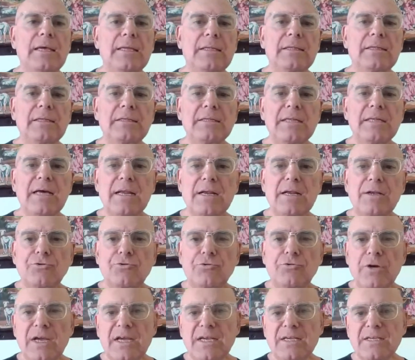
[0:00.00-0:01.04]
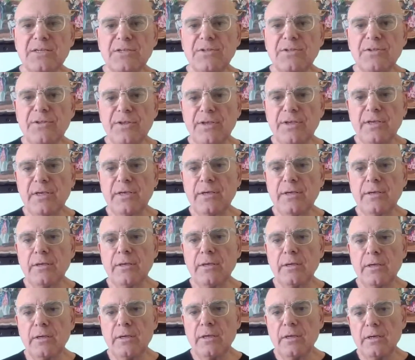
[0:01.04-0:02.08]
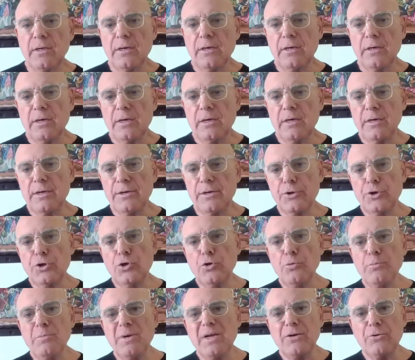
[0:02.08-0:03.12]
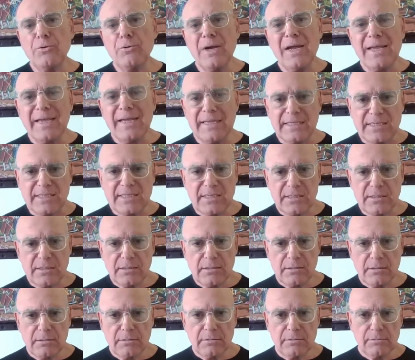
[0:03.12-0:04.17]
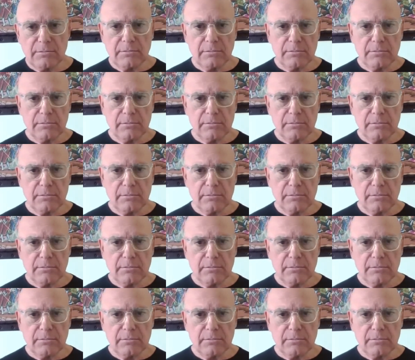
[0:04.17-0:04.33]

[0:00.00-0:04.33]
It did not address the human rights